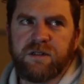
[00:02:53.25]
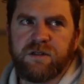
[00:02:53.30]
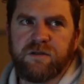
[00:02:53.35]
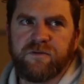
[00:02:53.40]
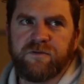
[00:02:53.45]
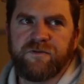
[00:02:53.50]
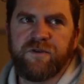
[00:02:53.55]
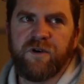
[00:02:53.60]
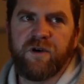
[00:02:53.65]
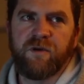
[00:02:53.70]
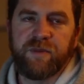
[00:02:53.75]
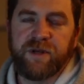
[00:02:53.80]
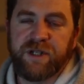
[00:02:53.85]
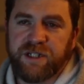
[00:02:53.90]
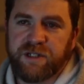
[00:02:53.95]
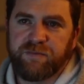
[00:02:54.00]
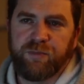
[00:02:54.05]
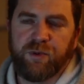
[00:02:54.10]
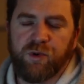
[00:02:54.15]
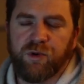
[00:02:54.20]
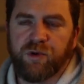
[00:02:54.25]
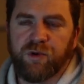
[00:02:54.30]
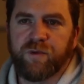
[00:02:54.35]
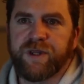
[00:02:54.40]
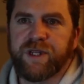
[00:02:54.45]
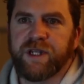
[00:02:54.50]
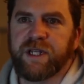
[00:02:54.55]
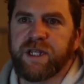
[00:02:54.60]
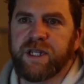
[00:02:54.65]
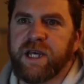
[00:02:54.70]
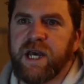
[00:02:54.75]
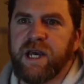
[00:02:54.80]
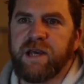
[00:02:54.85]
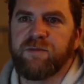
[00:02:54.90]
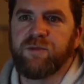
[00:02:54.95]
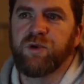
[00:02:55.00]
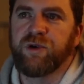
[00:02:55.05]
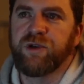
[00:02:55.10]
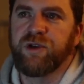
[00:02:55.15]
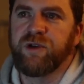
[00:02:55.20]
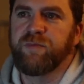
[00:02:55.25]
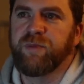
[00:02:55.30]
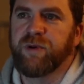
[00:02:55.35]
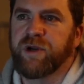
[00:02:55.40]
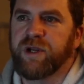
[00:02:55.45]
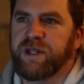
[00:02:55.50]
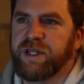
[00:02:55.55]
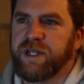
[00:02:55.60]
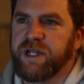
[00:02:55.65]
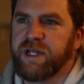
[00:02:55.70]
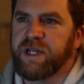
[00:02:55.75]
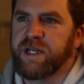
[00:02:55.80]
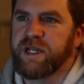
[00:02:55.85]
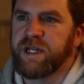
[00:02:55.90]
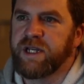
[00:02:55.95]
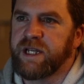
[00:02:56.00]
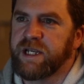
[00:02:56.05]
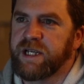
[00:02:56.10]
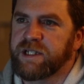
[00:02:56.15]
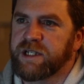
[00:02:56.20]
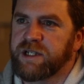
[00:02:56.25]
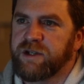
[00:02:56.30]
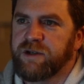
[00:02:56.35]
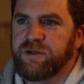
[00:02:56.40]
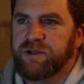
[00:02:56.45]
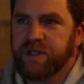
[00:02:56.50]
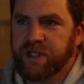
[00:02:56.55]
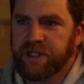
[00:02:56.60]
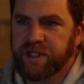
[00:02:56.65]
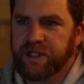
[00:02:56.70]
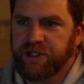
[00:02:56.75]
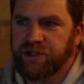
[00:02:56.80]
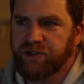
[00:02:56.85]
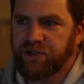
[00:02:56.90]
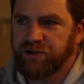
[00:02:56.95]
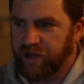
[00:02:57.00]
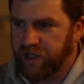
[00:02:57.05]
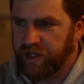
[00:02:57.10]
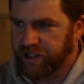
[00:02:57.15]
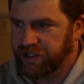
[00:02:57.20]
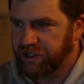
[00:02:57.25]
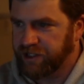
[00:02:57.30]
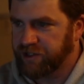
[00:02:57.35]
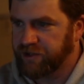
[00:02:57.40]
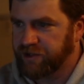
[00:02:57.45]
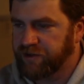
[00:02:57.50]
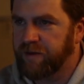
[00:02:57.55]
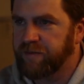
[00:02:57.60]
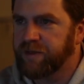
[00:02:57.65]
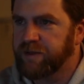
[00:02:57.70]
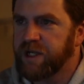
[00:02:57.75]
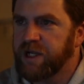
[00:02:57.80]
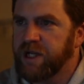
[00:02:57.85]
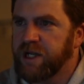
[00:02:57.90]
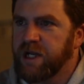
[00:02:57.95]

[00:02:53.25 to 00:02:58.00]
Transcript: from being spawned within the game, or you put it there, it executes the construction script.